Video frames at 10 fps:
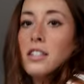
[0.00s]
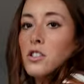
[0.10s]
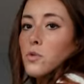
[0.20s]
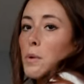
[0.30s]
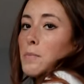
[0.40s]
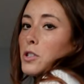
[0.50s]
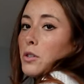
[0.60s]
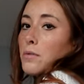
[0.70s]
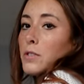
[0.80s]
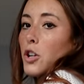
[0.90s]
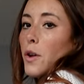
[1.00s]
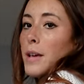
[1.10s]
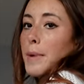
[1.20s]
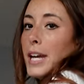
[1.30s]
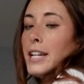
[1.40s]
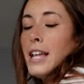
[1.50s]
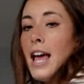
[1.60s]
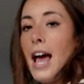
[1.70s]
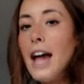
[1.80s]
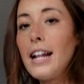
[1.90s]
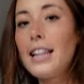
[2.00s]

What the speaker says: swimsuit, you know what I mean? And I